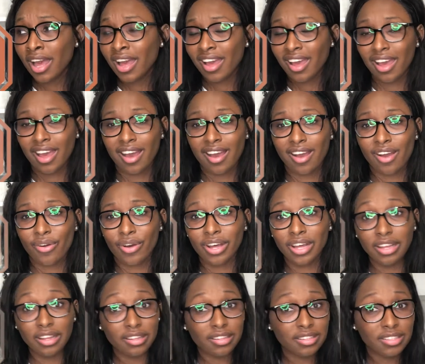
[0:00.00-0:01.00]
how
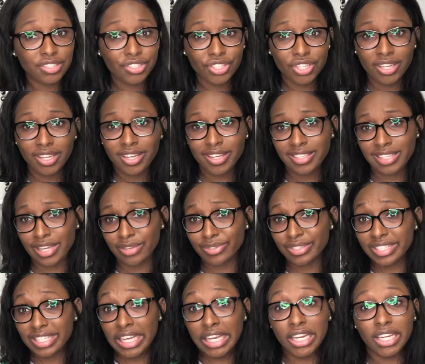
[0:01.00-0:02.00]
ugly she is, how
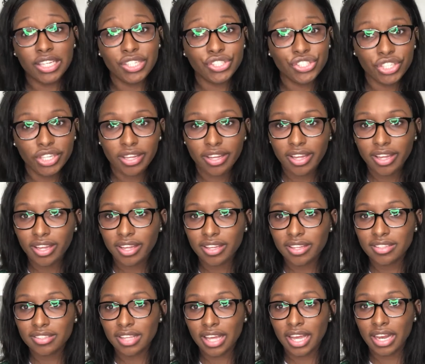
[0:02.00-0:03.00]
skinny she
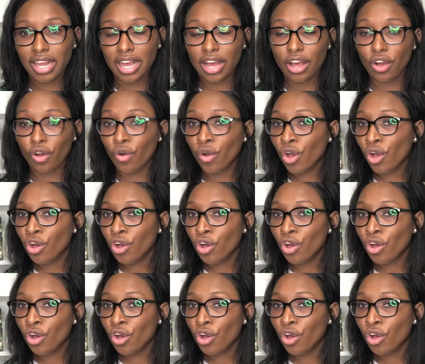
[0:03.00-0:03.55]
is, and how